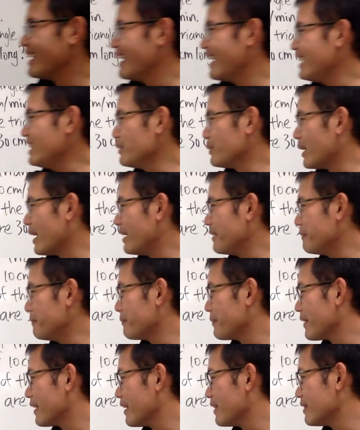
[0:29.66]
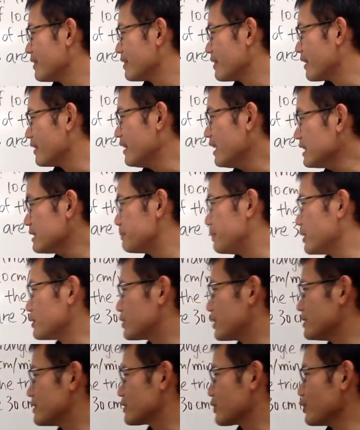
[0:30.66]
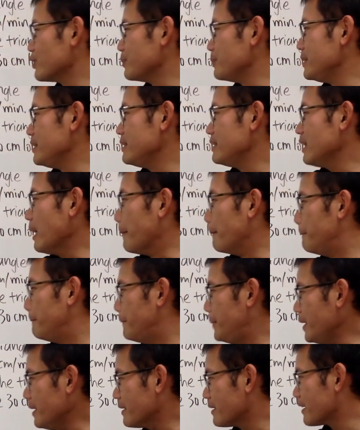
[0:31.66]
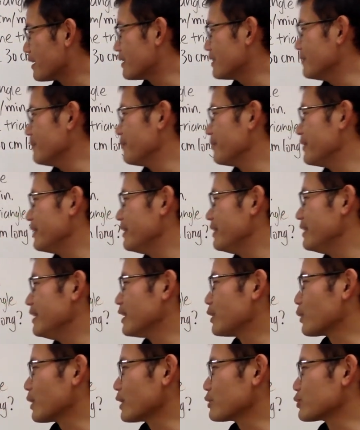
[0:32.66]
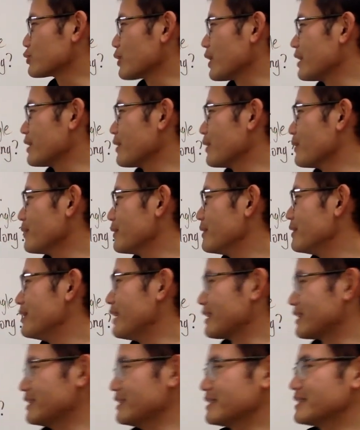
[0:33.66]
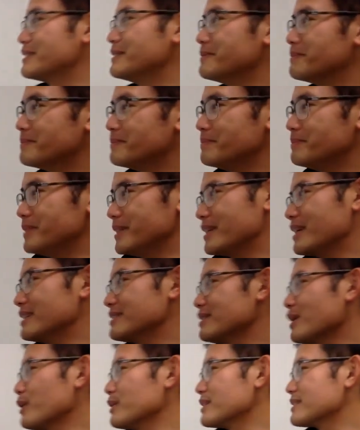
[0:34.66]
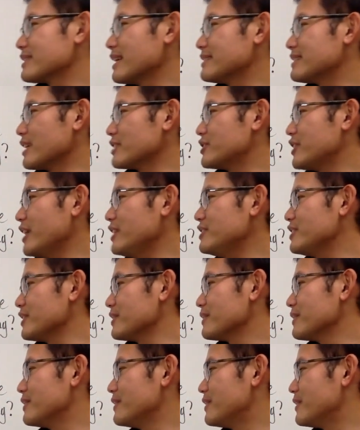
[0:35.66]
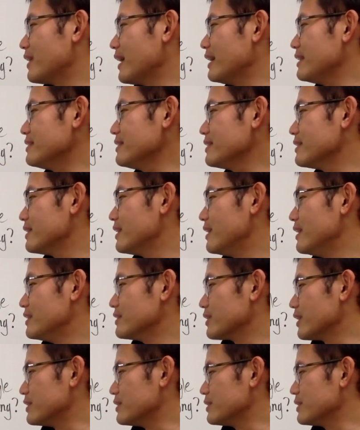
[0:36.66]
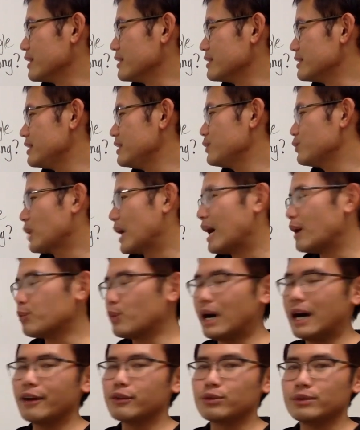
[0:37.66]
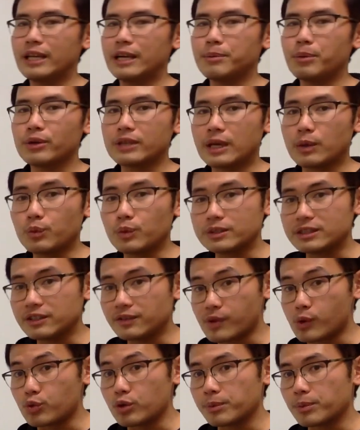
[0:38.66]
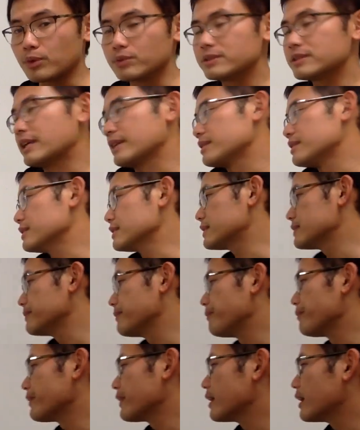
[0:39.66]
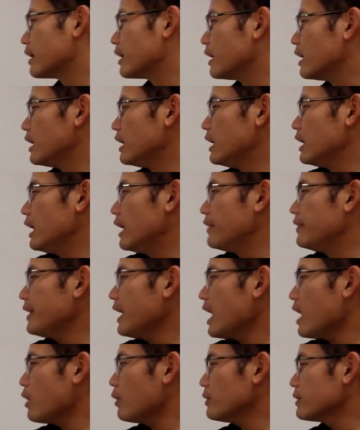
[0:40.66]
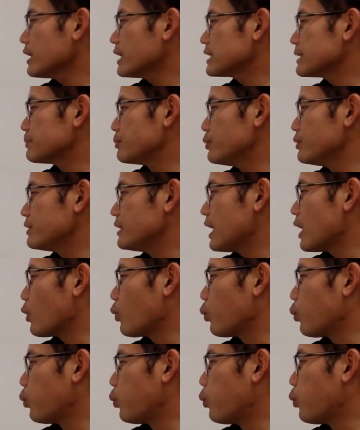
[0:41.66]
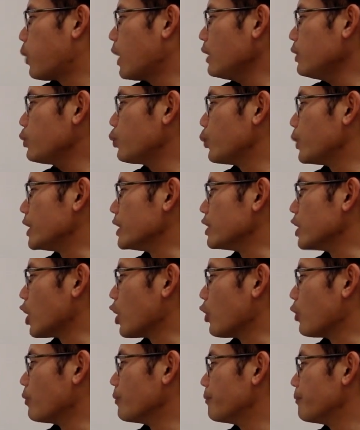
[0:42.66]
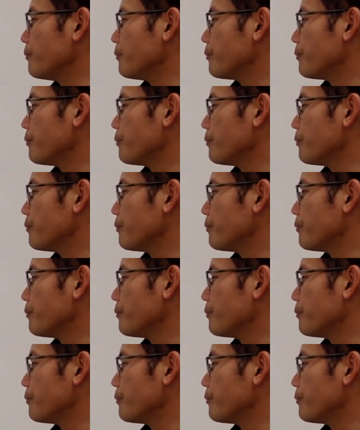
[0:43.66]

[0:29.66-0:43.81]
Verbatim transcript: Anyway, the next picture is going to be a bigger equilateral triangle like this because all the sides are changing, right? So as you can see, I will have to label them with variables like this. And now let's put down what we know.